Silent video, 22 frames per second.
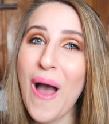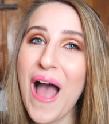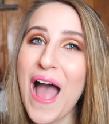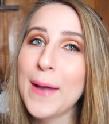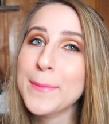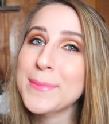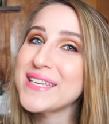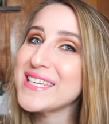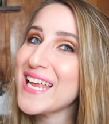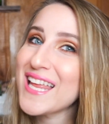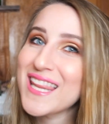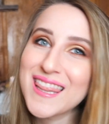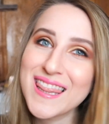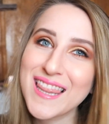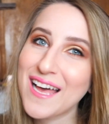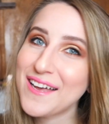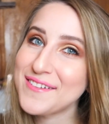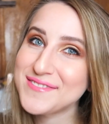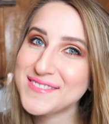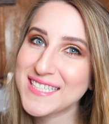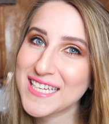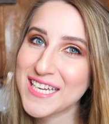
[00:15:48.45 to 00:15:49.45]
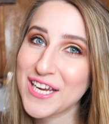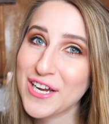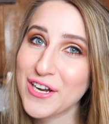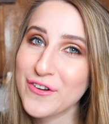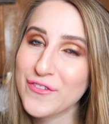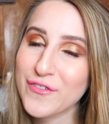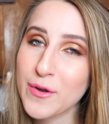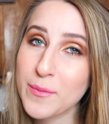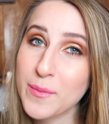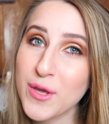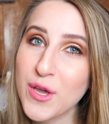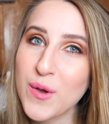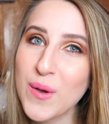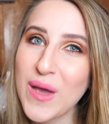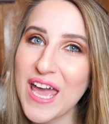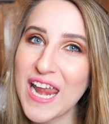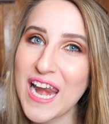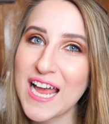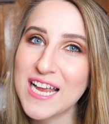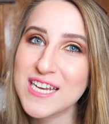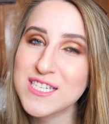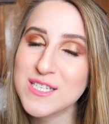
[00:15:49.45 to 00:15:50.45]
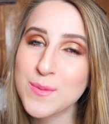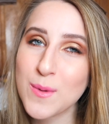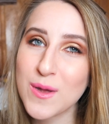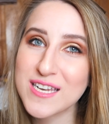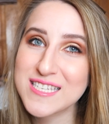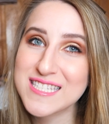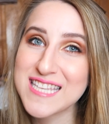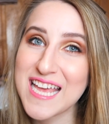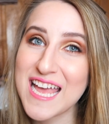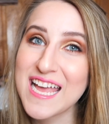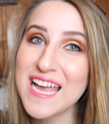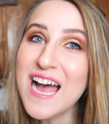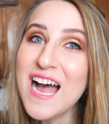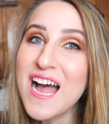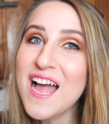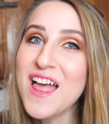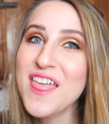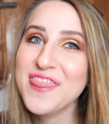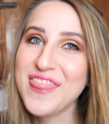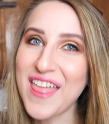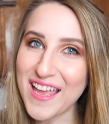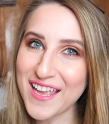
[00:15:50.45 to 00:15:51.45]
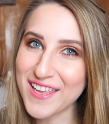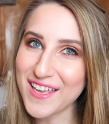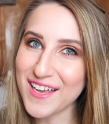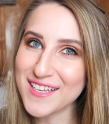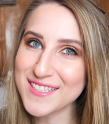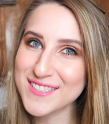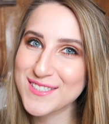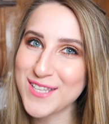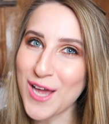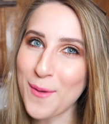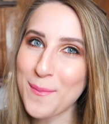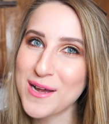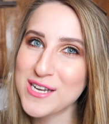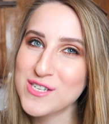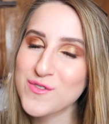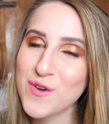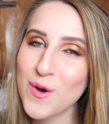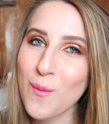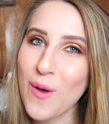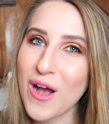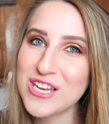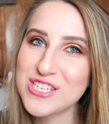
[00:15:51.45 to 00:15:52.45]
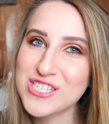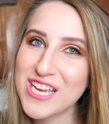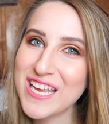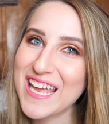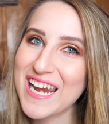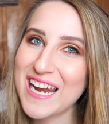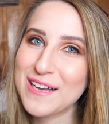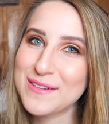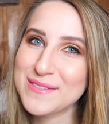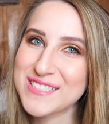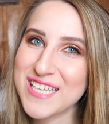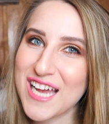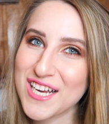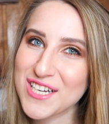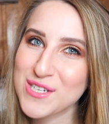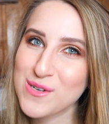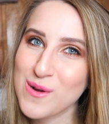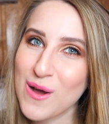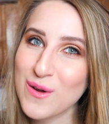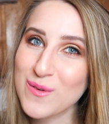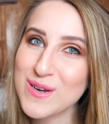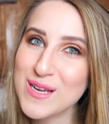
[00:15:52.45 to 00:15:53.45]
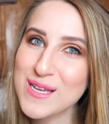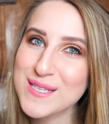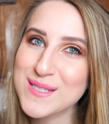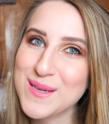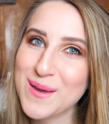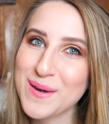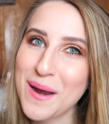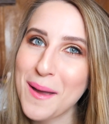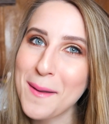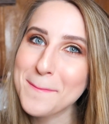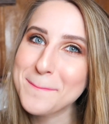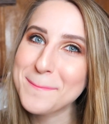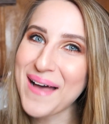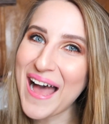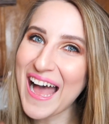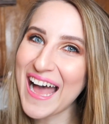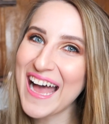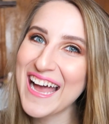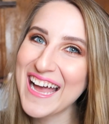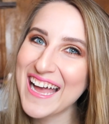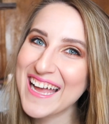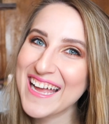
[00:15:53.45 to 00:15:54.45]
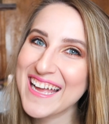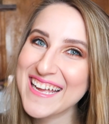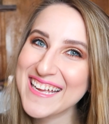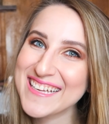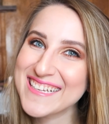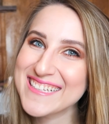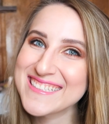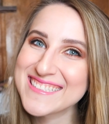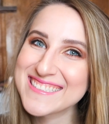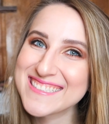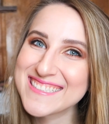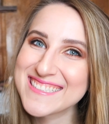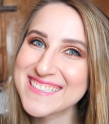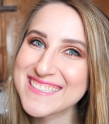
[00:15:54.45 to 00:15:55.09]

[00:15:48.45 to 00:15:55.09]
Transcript: I would love to hear from you. And I just want to say thank y'all so much for watching, and I'll talk to you all real soon. Bye!